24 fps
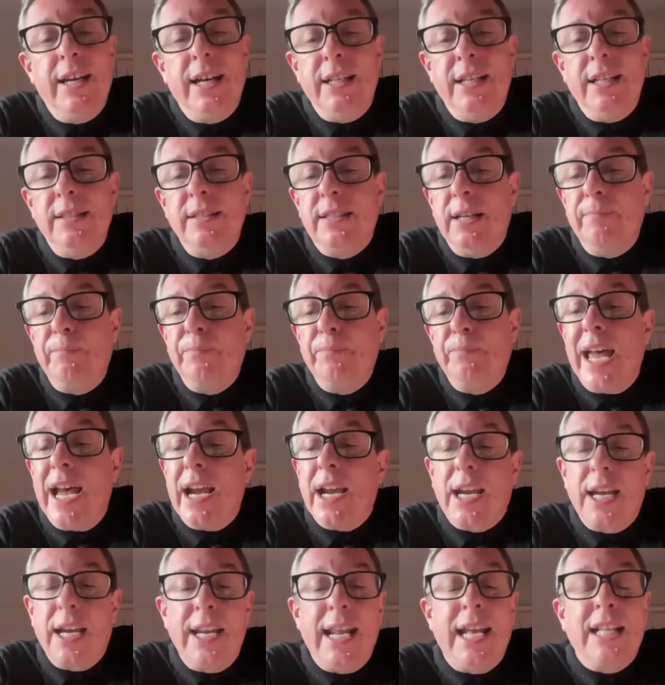and
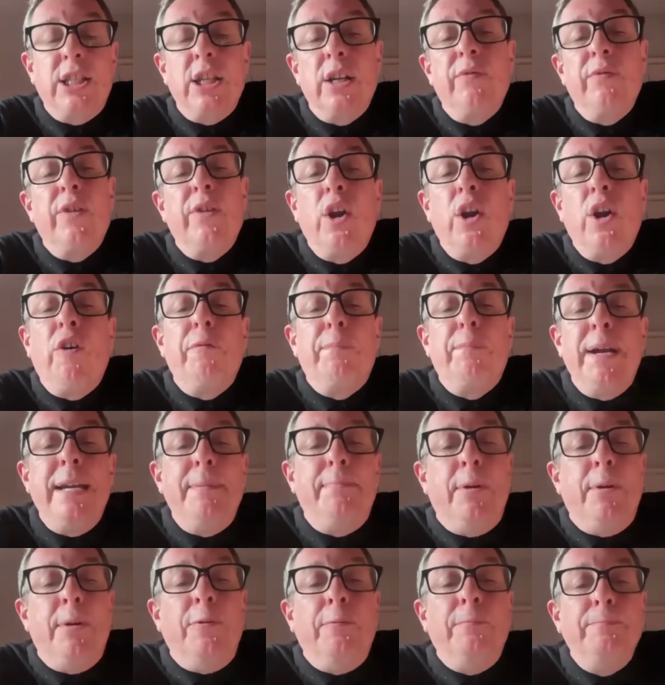that connected with a lot of
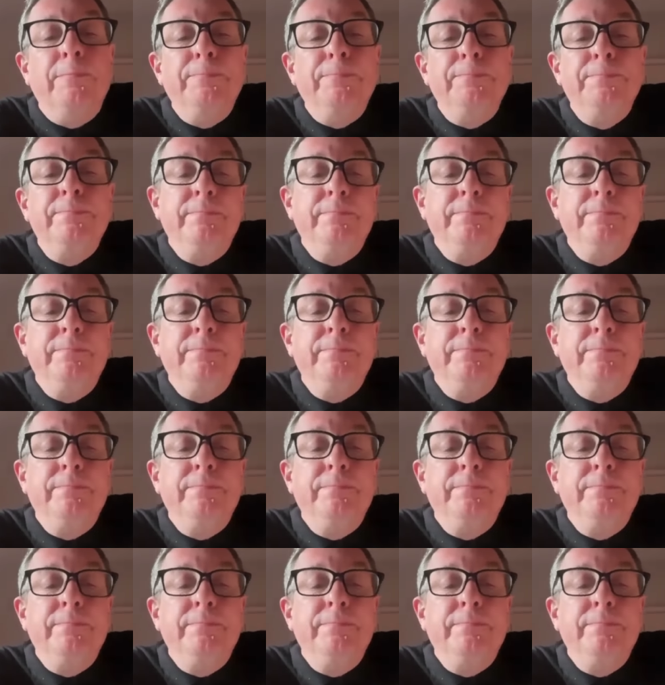people.